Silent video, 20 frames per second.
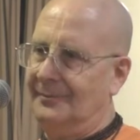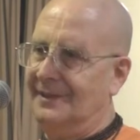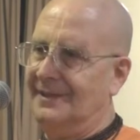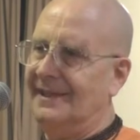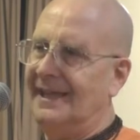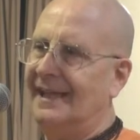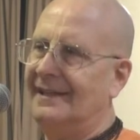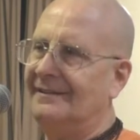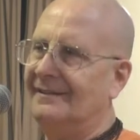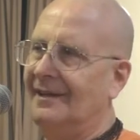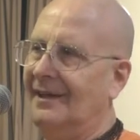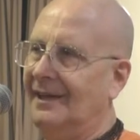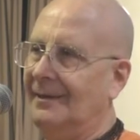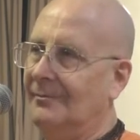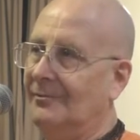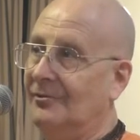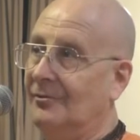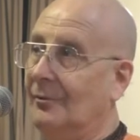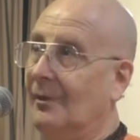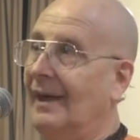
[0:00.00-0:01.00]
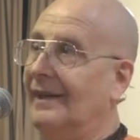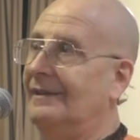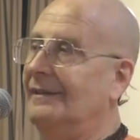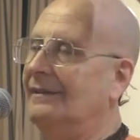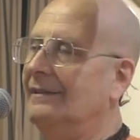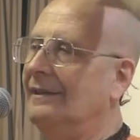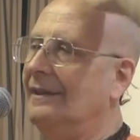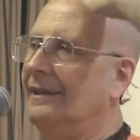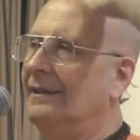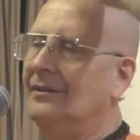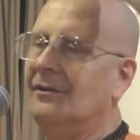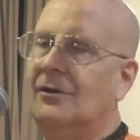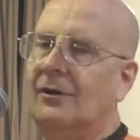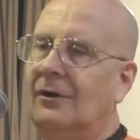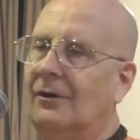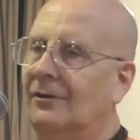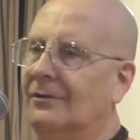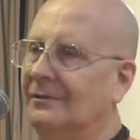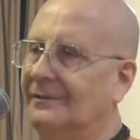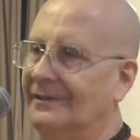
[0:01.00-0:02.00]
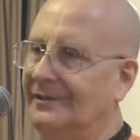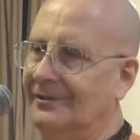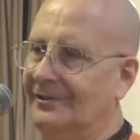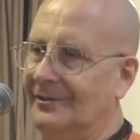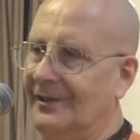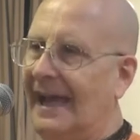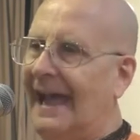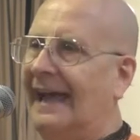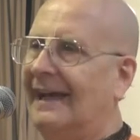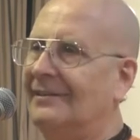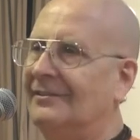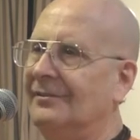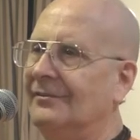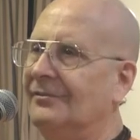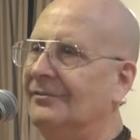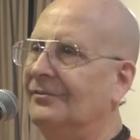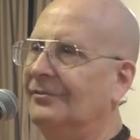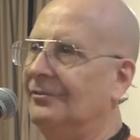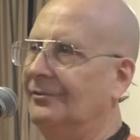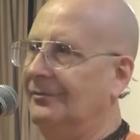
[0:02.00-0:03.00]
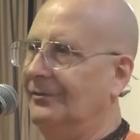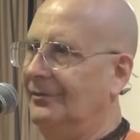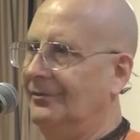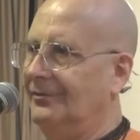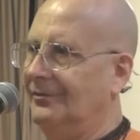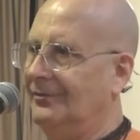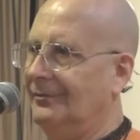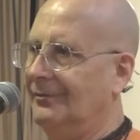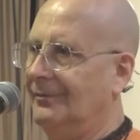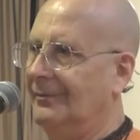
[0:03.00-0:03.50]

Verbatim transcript: at that time, so I didn't get called into active service.